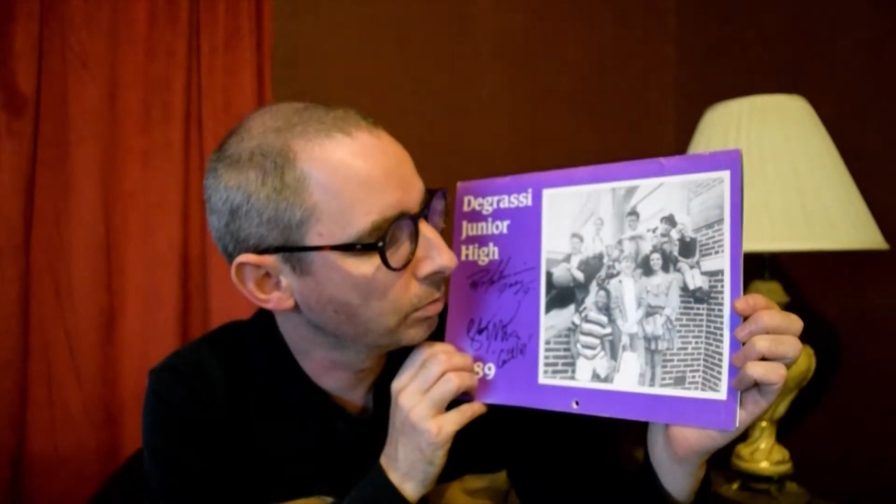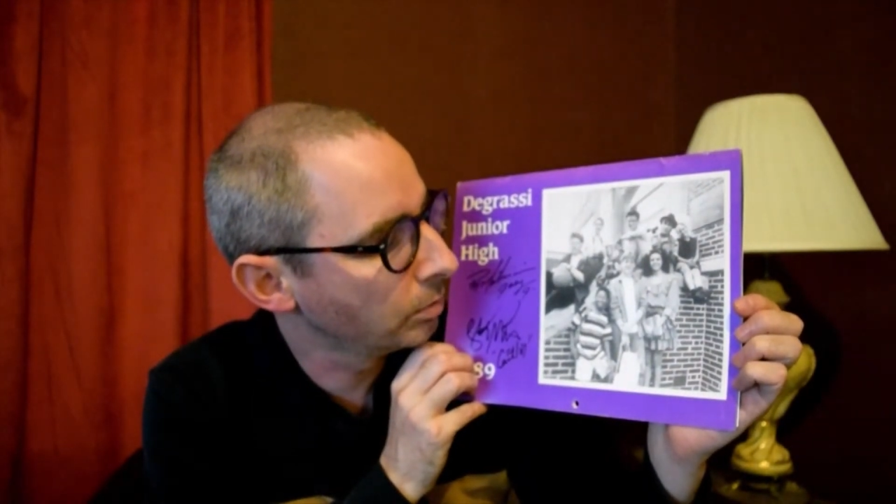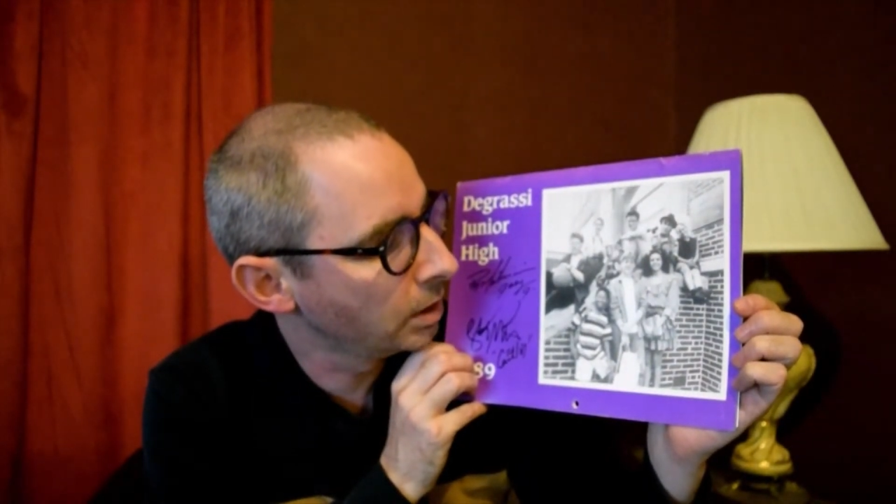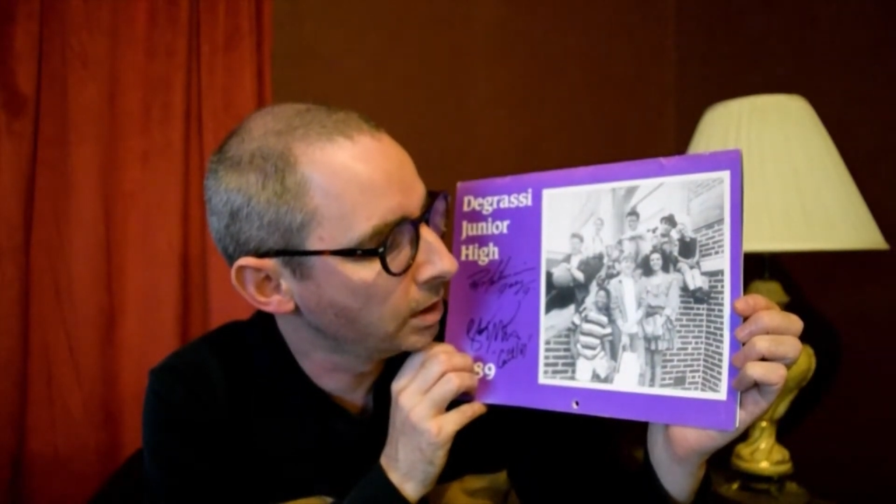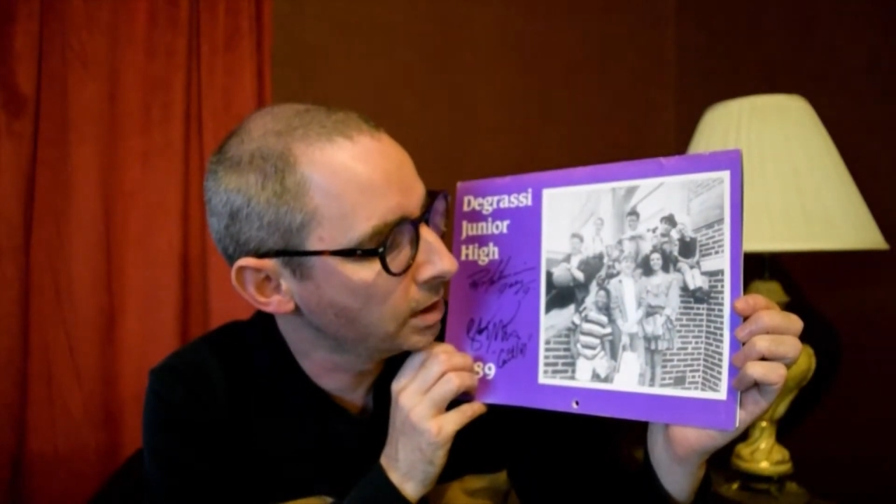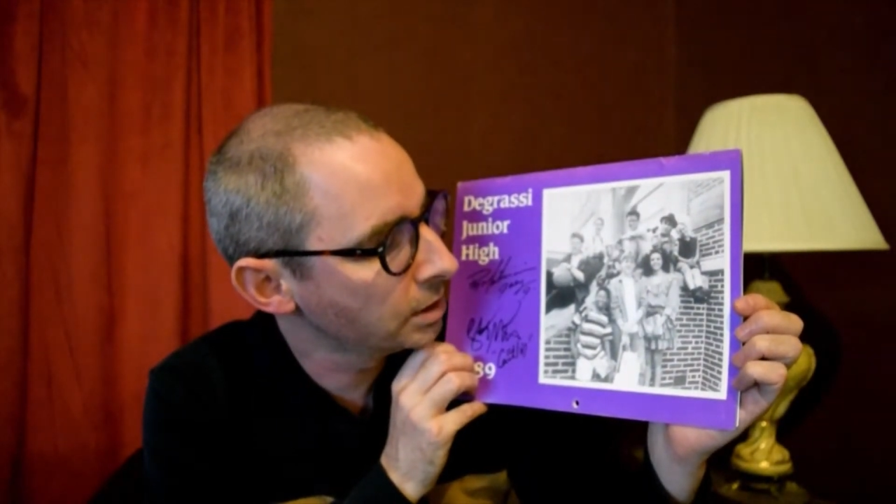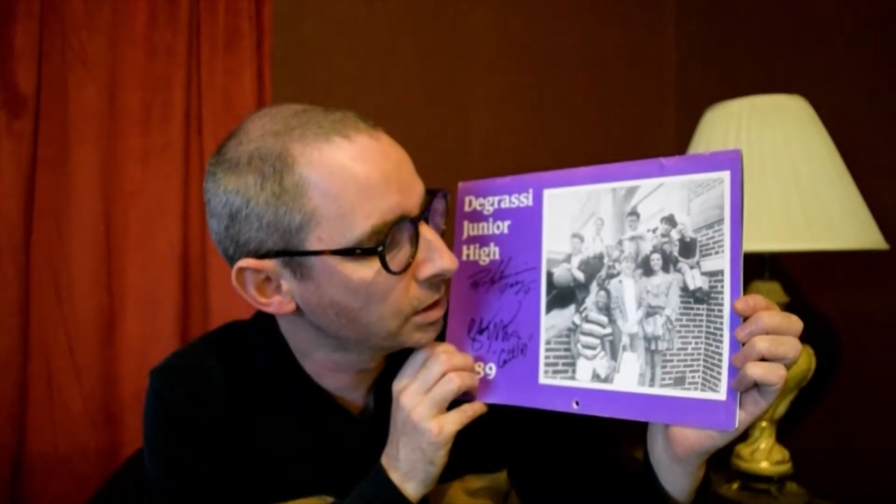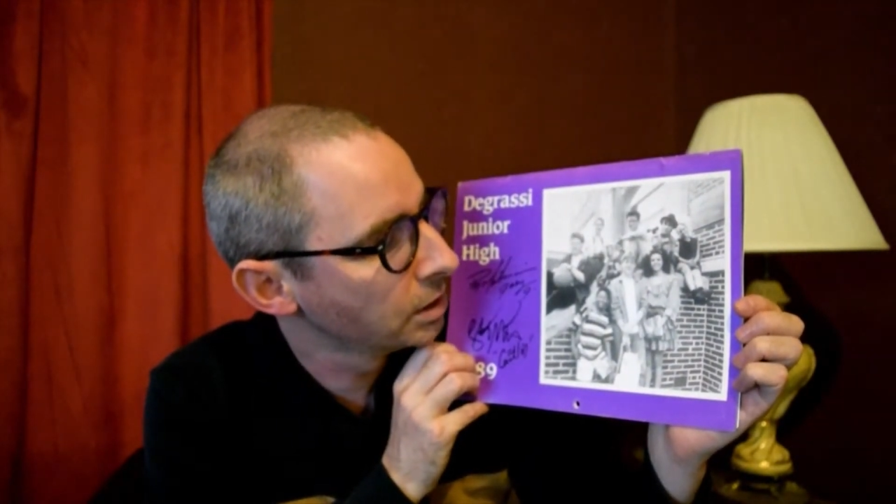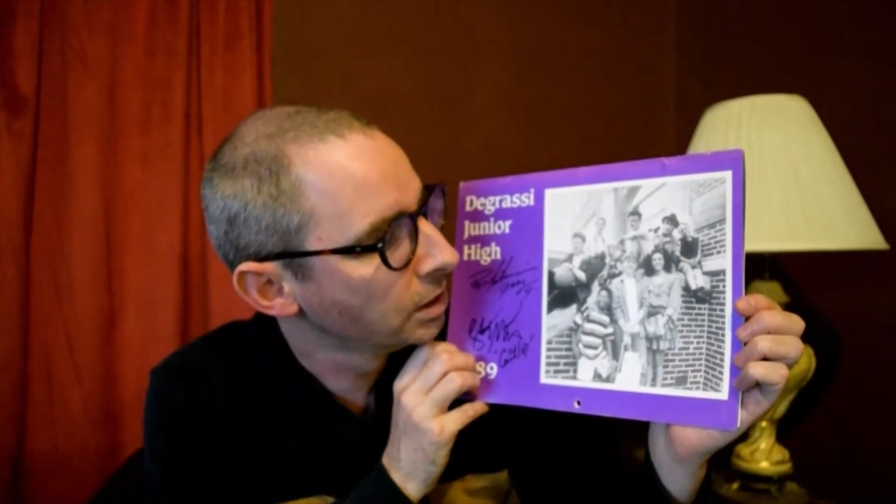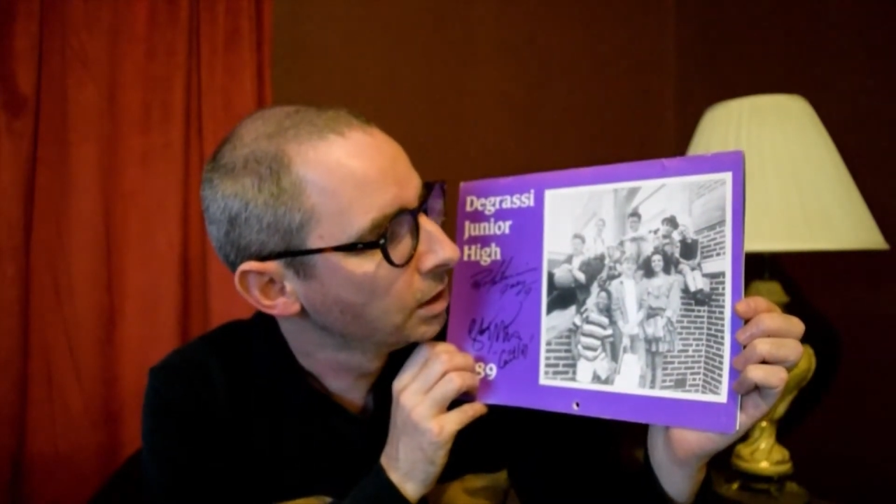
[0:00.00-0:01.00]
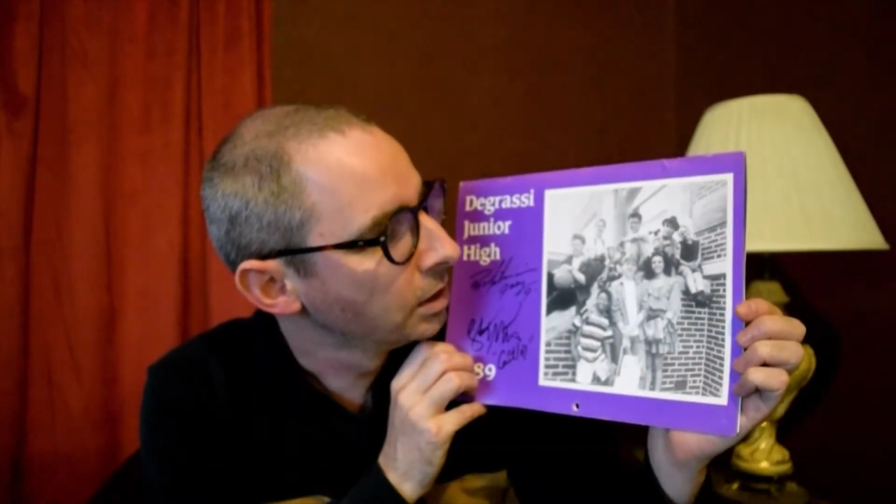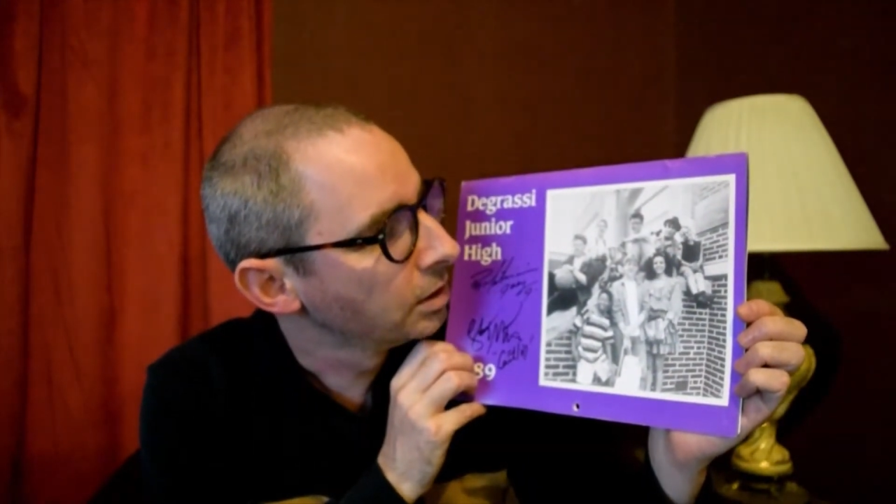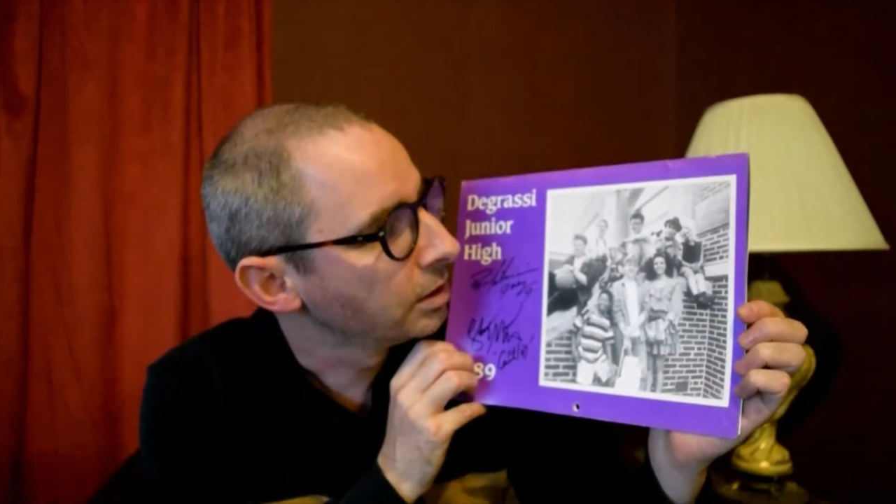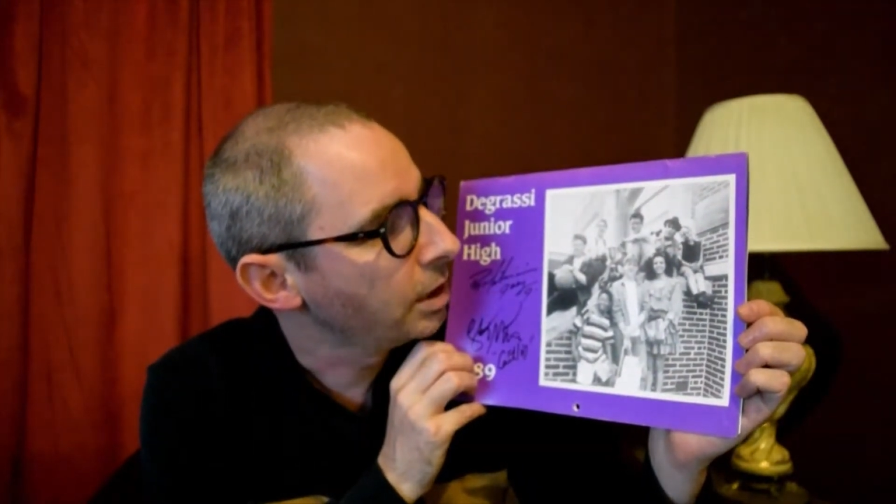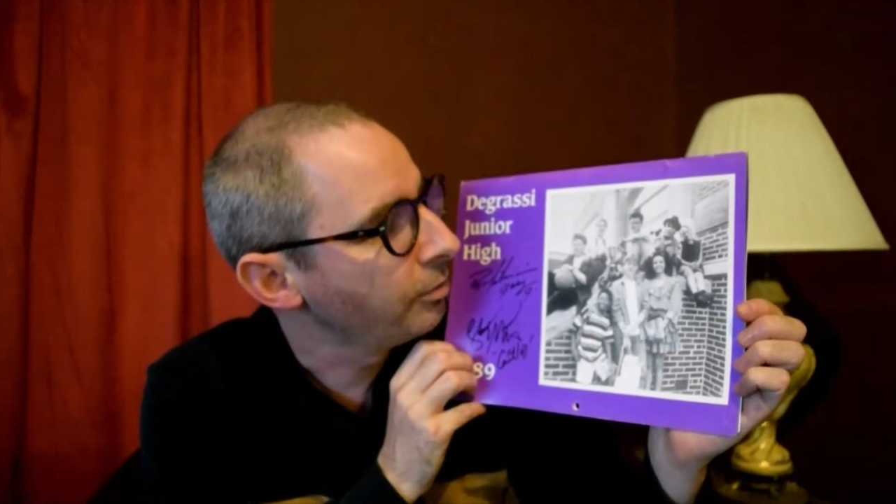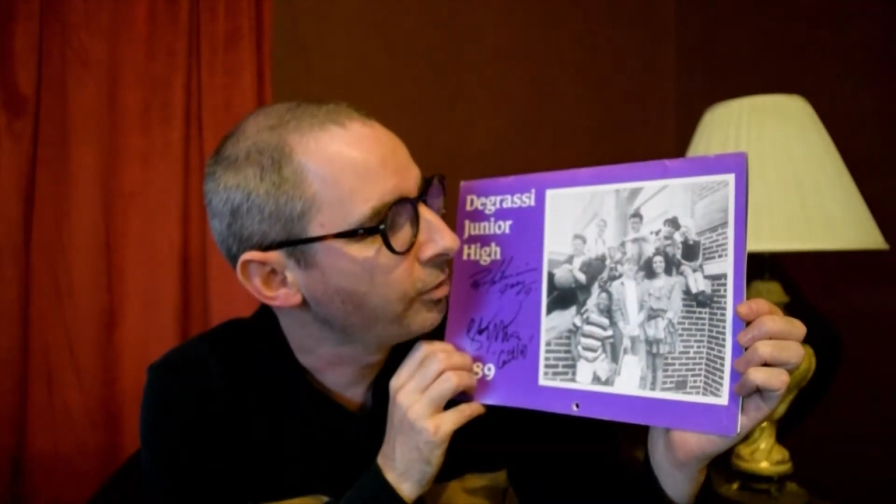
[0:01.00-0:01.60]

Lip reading: it is. Then we've